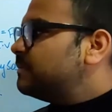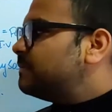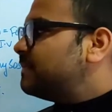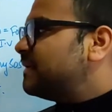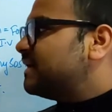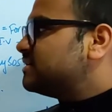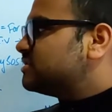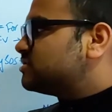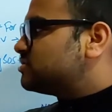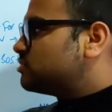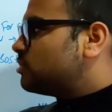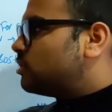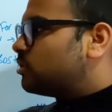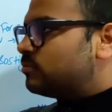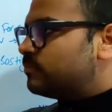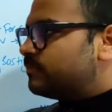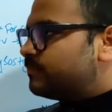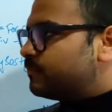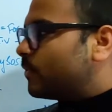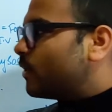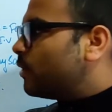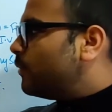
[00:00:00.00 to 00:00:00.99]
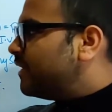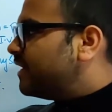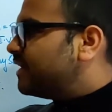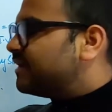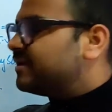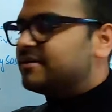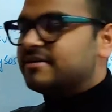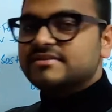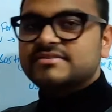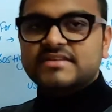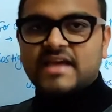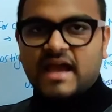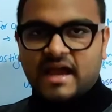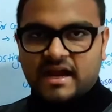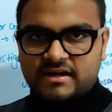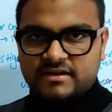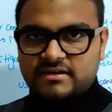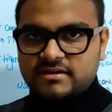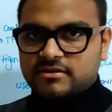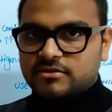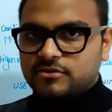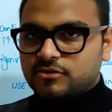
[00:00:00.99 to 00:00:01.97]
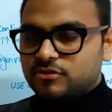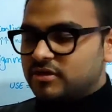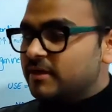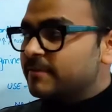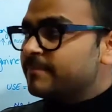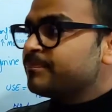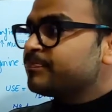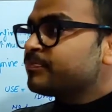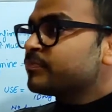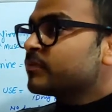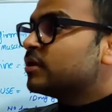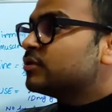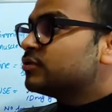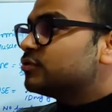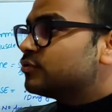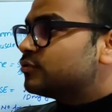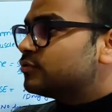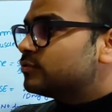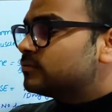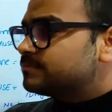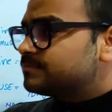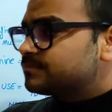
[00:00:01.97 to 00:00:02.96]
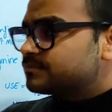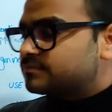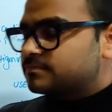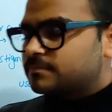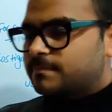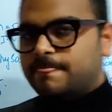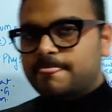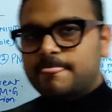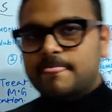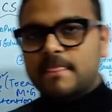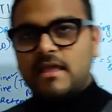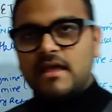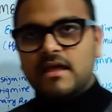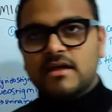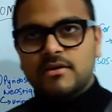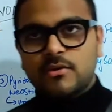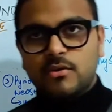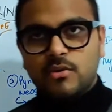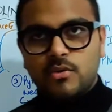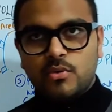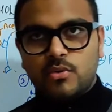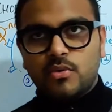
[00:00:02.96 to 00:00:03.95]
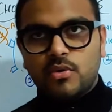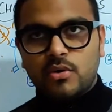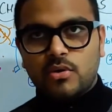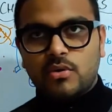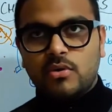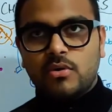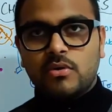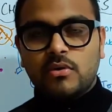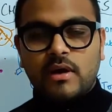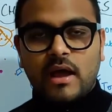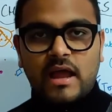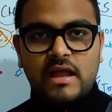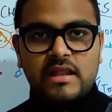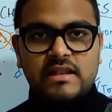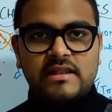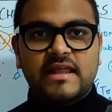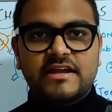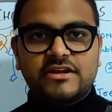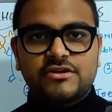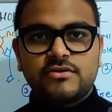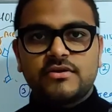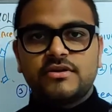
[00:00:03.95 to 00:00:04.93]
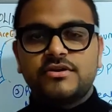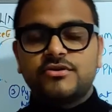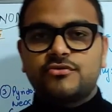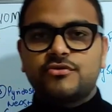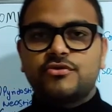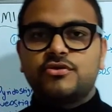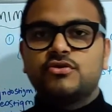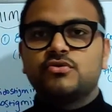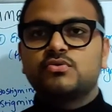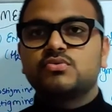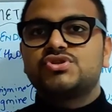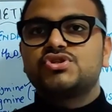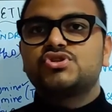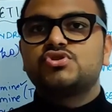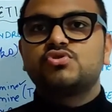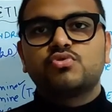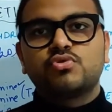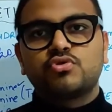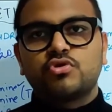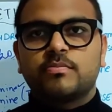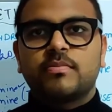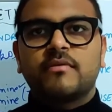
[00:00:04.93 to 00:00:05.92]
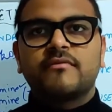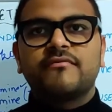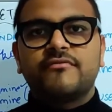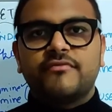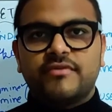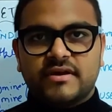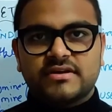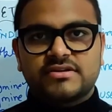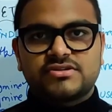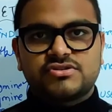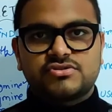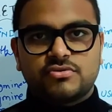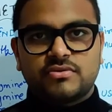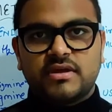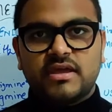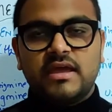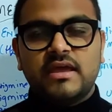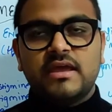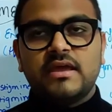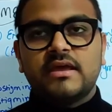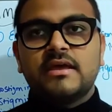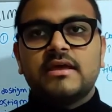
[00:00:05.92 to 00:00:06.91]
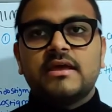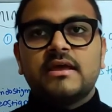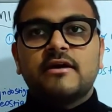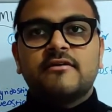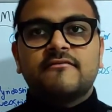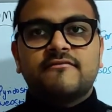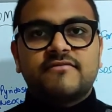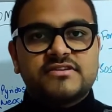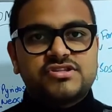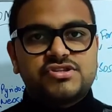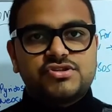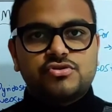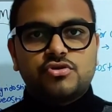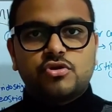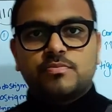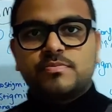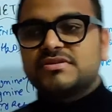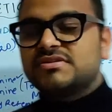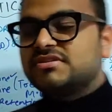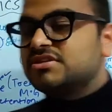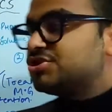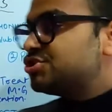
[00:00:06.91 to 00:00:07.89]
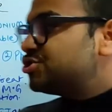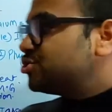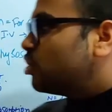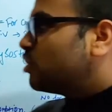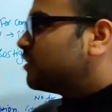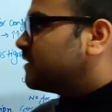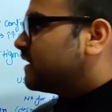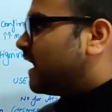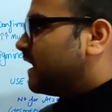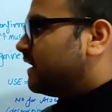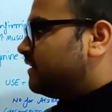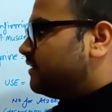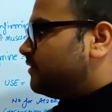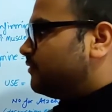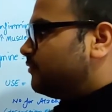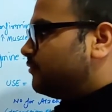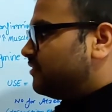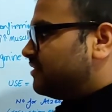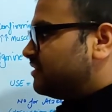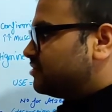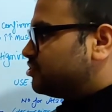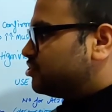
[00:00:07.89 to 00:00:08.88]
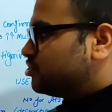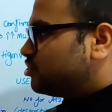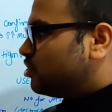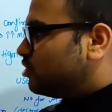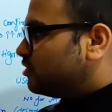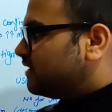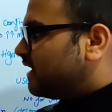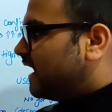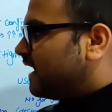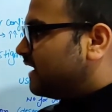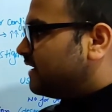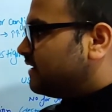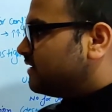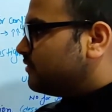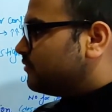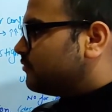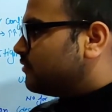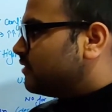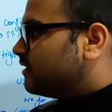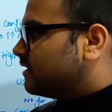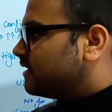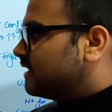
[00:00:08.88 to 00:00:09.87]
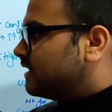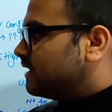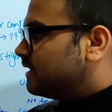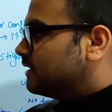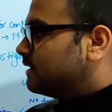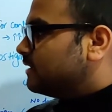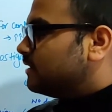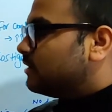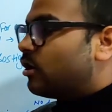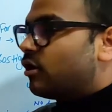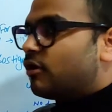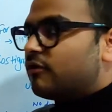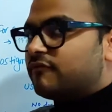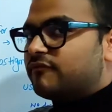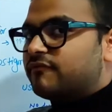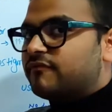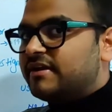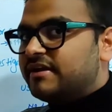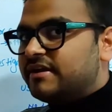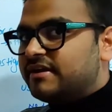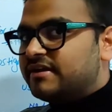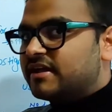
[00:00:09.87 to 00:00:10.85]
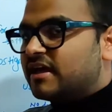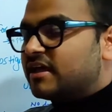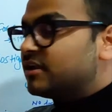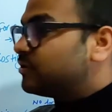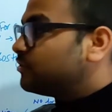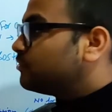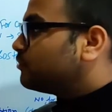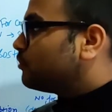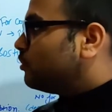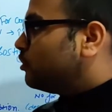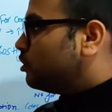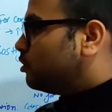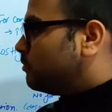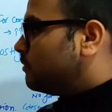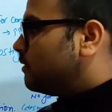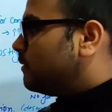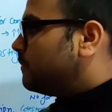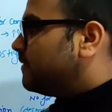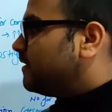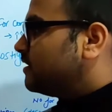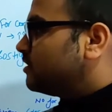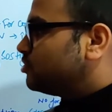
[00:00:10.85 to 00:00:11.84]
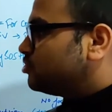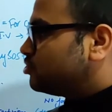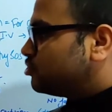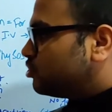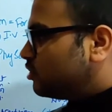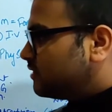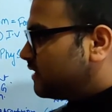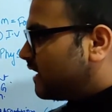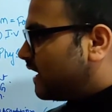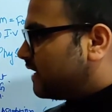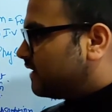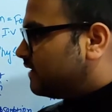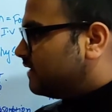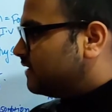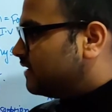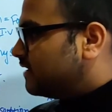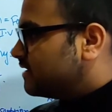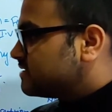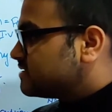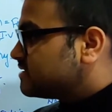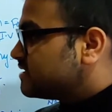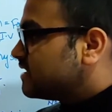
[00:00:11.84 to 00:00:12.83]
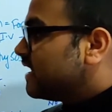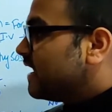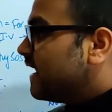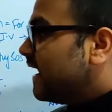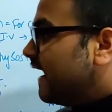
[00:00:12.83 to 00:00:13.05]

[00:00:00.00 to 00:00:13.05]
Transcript: depends on where it is acting. Okay, so I like to introduce two group of drugs. Okay, first group is the short acting drug. Short acting drug of indirect cholinomimetic short acting is